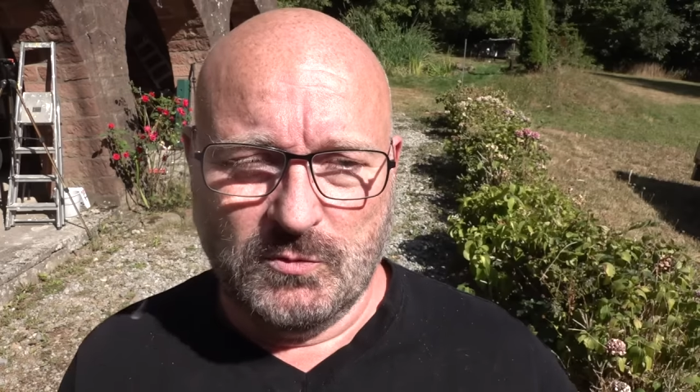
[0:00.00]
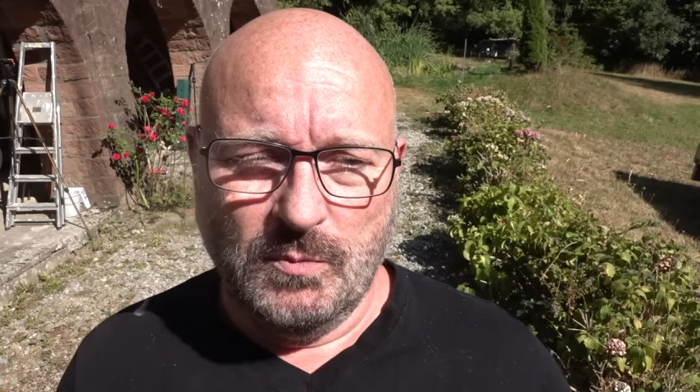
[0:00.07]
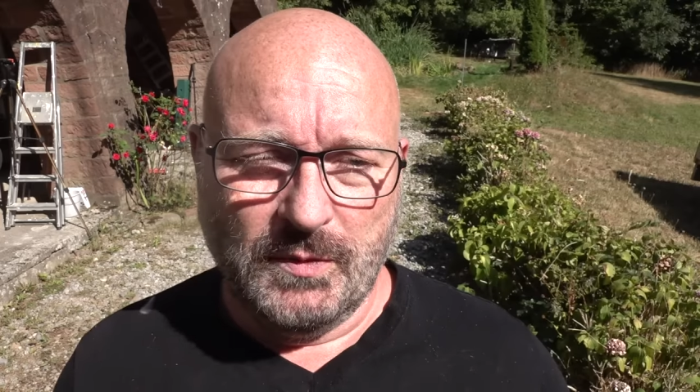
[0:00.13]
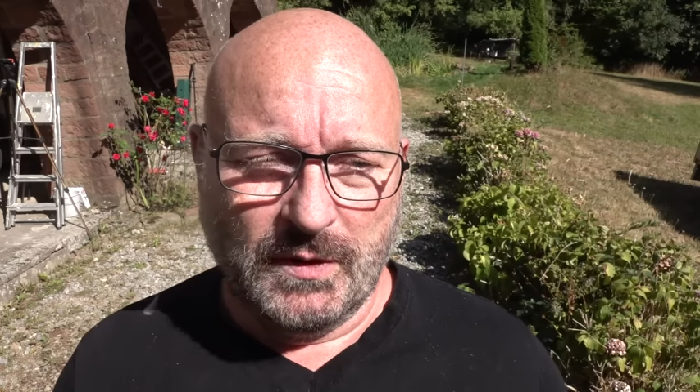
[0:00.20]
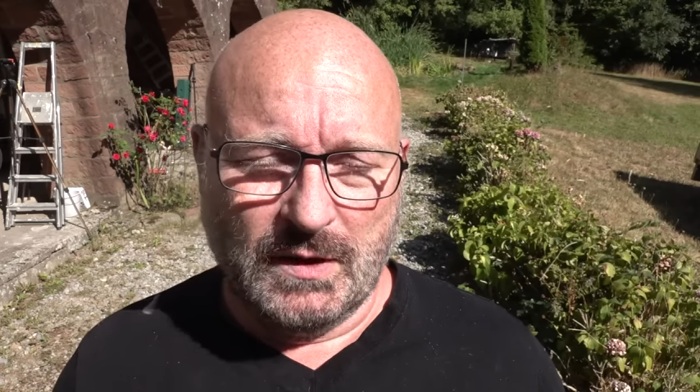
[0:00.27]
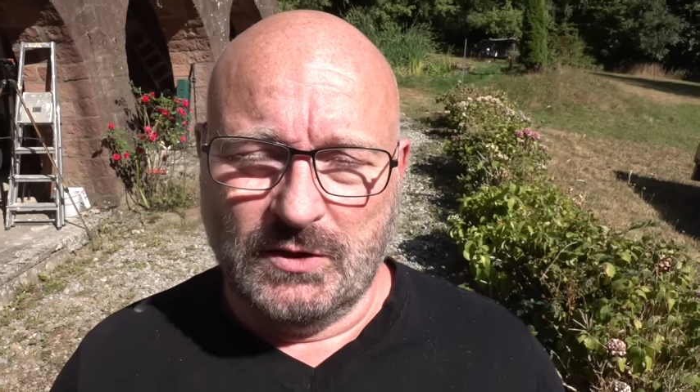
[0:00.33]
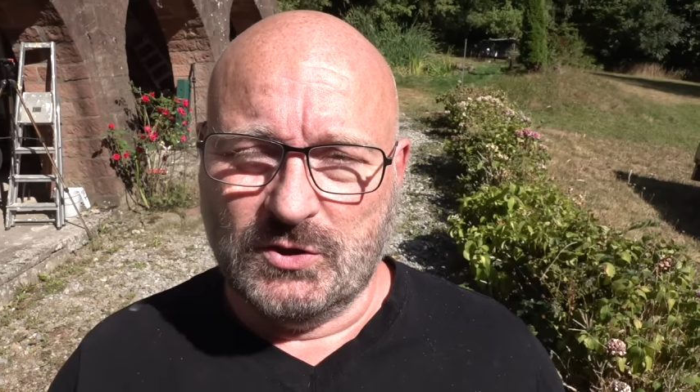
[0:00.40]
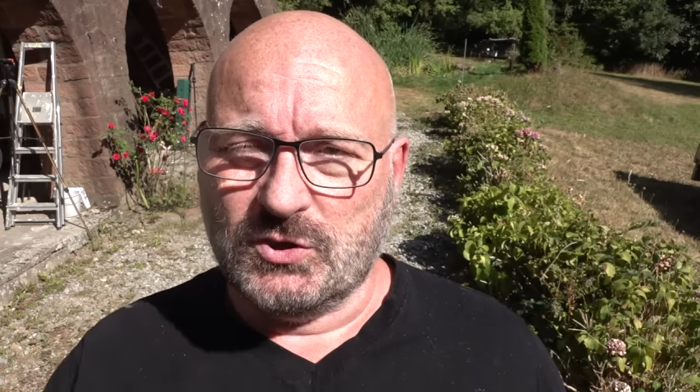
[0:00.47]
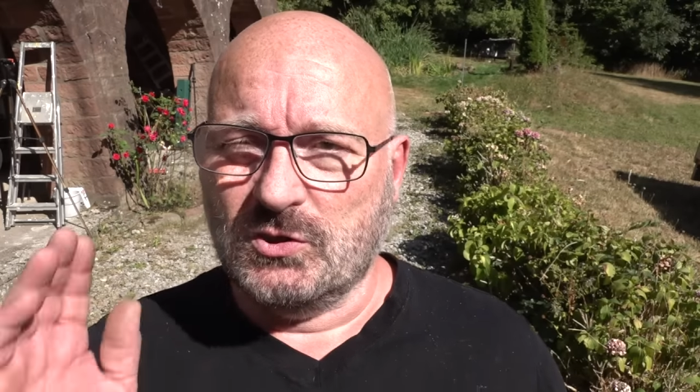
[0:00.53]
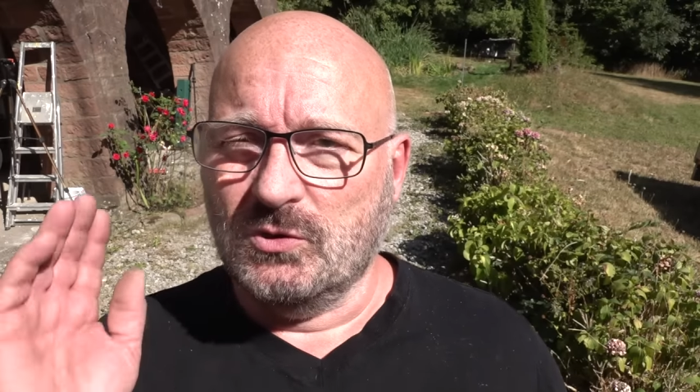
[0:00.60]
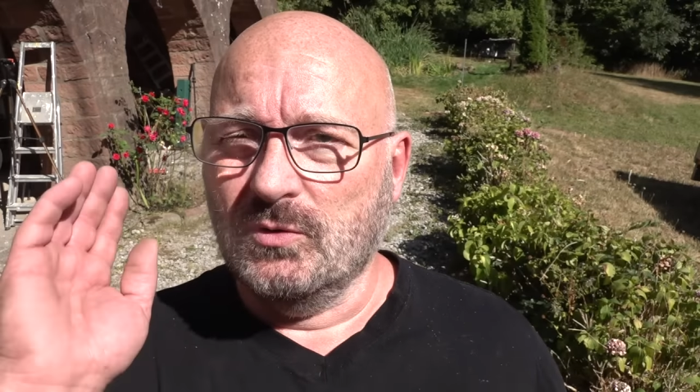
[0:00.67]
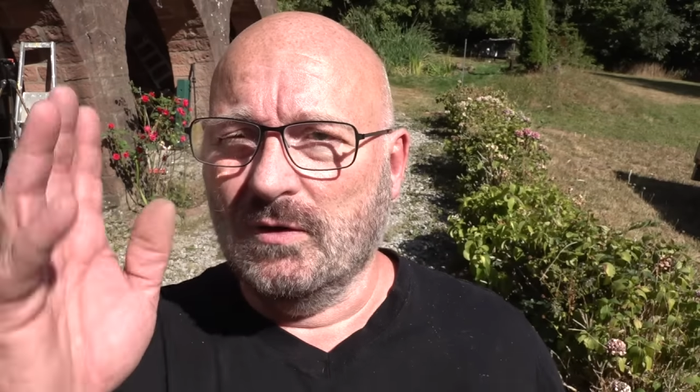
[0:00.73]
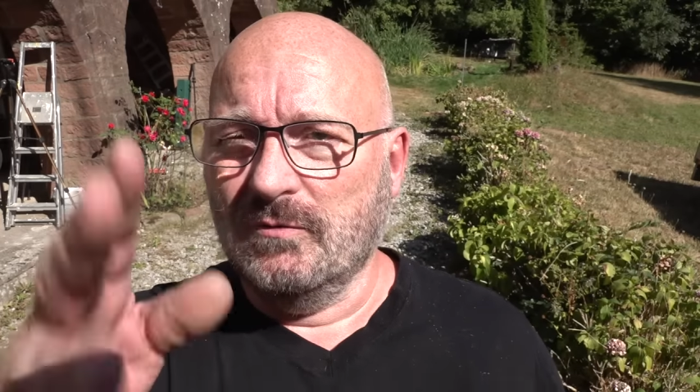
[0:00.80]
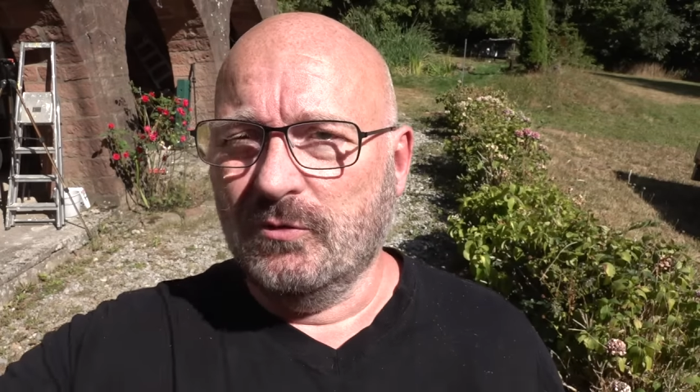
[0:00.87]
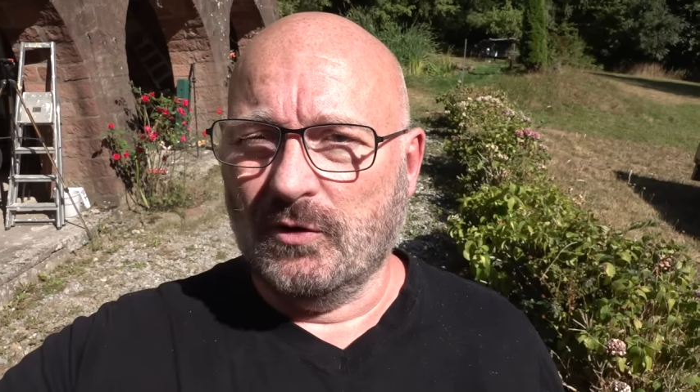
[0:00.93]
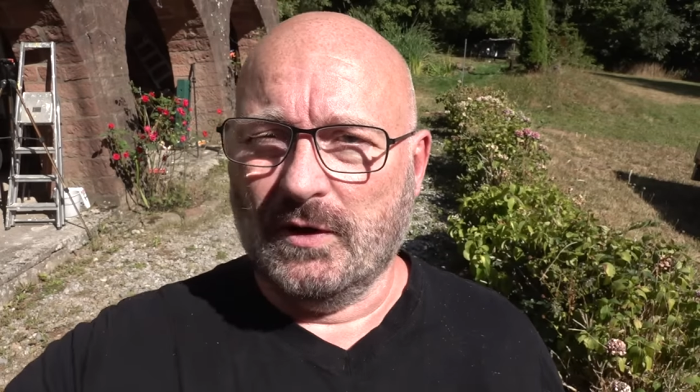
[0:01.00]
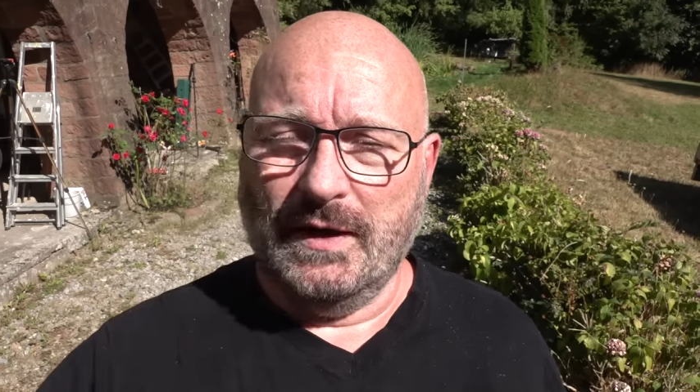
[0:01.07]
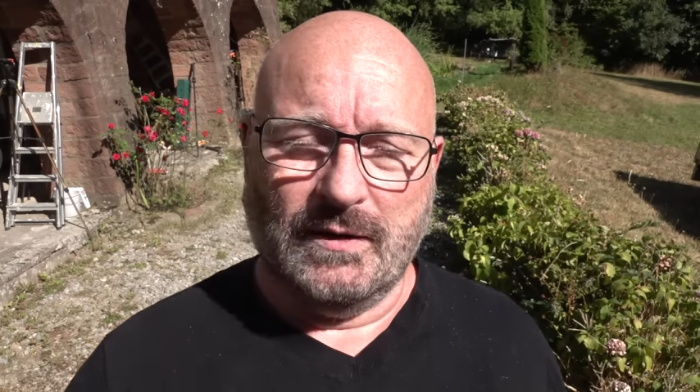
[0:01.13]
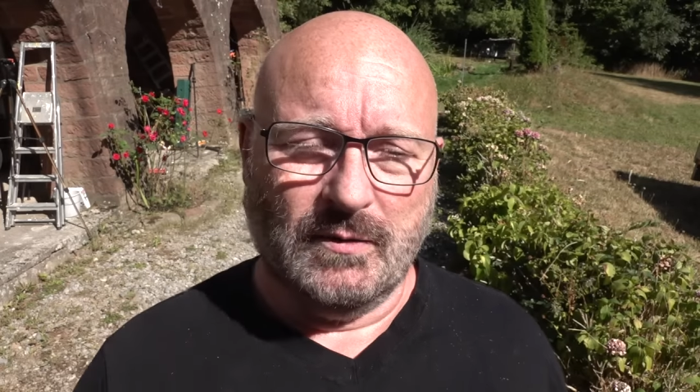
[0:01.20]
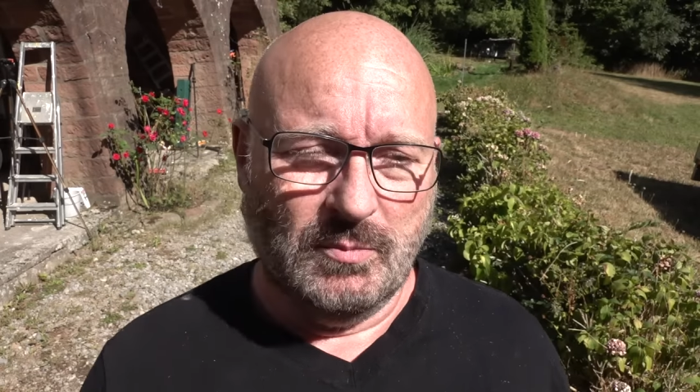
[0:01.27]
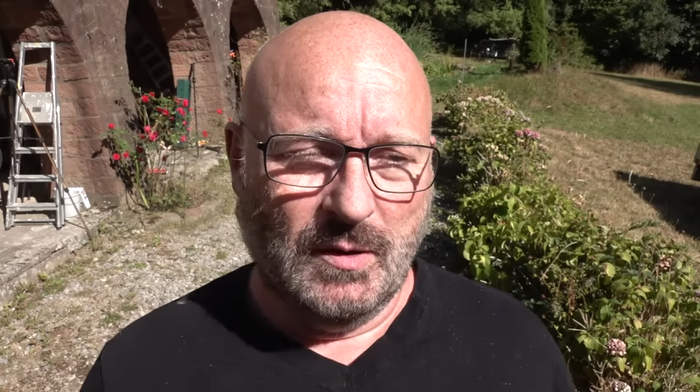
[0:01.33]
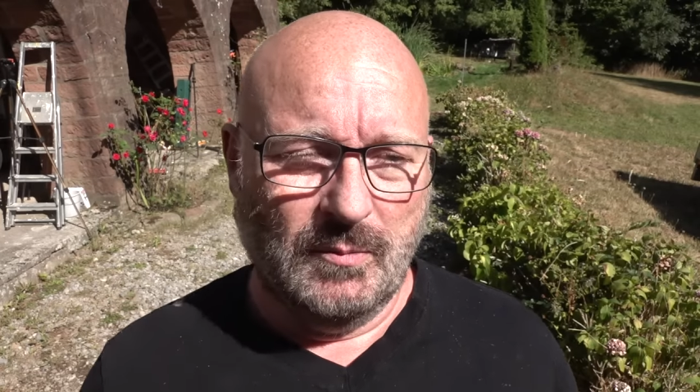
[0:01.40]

typically shoot and forget.